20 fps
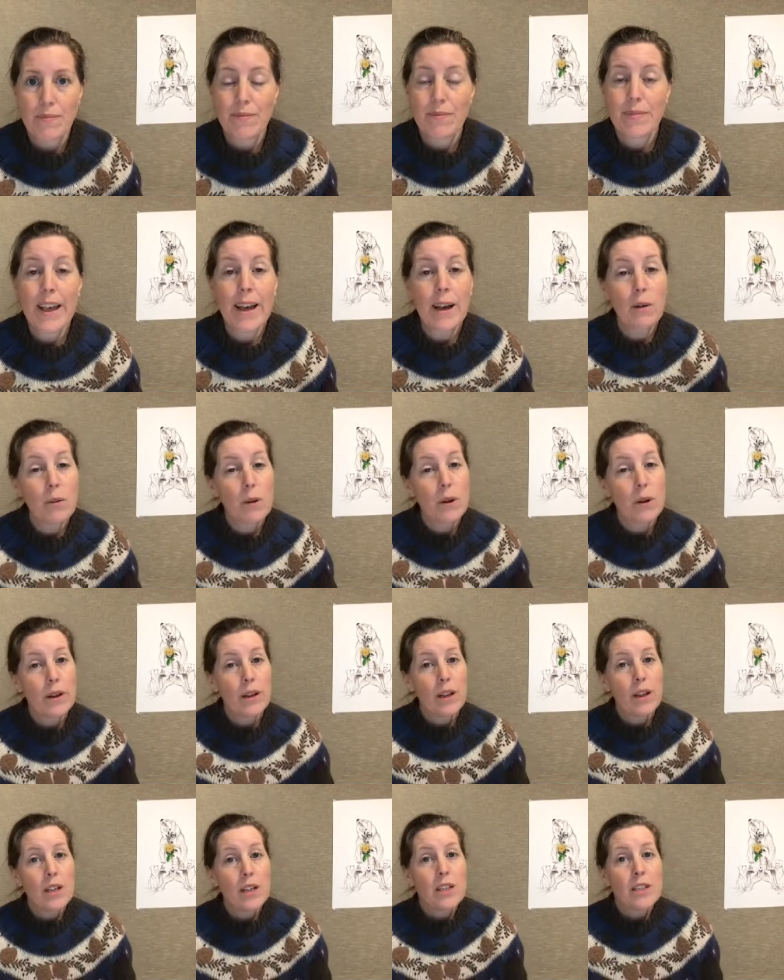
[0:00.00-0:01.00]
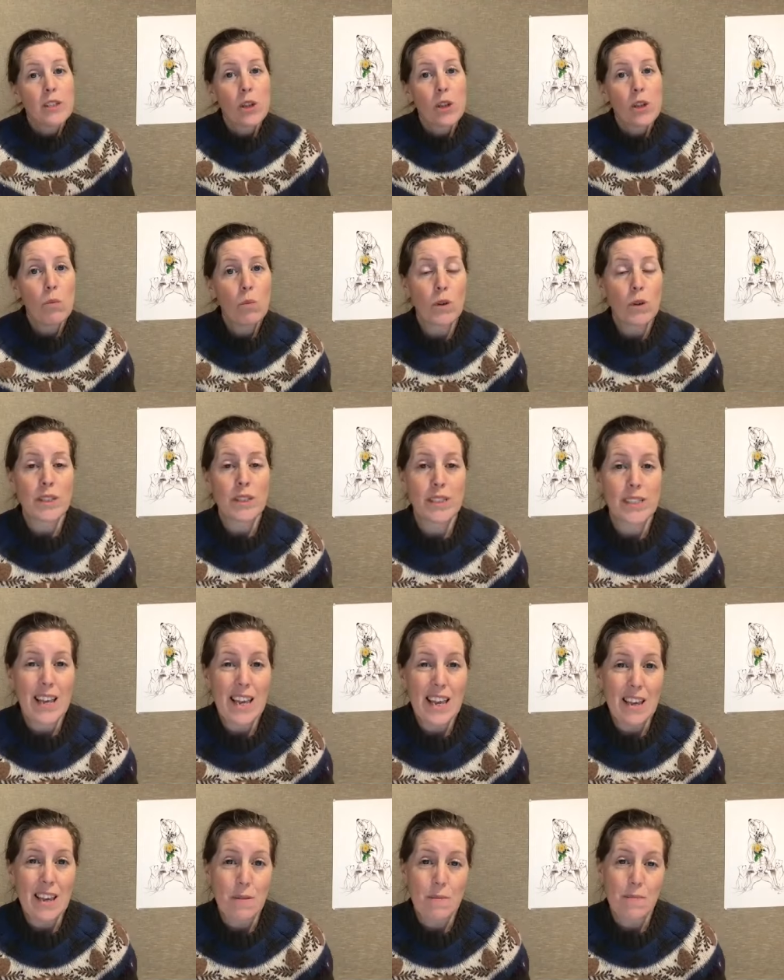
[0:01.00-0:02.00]
Now, some would
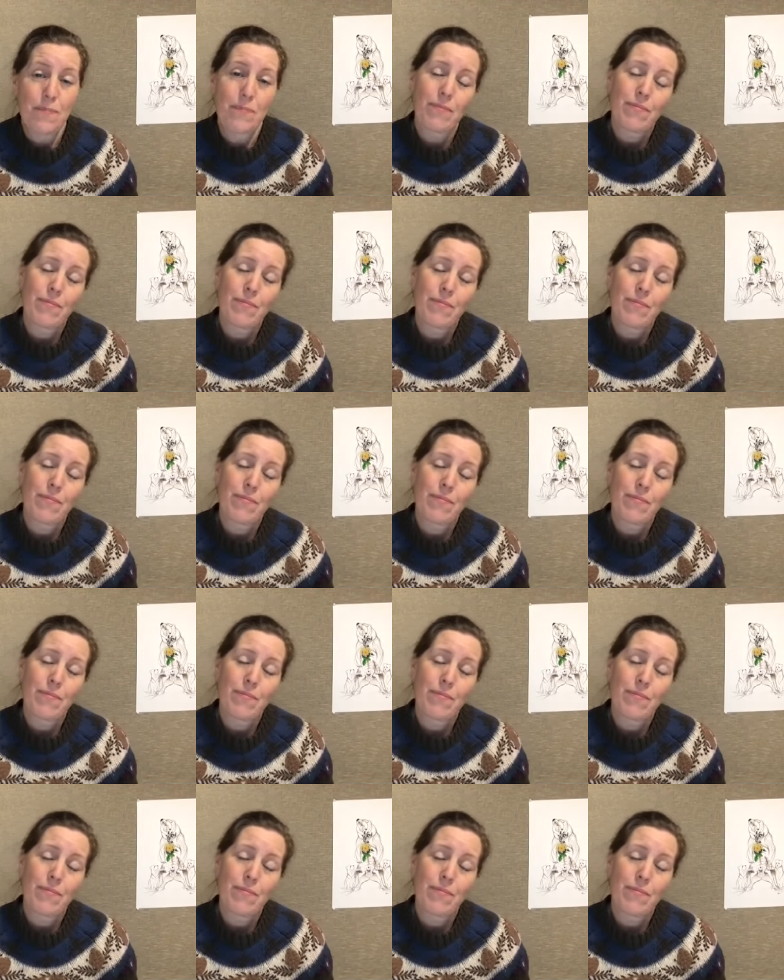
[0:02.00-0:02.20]
say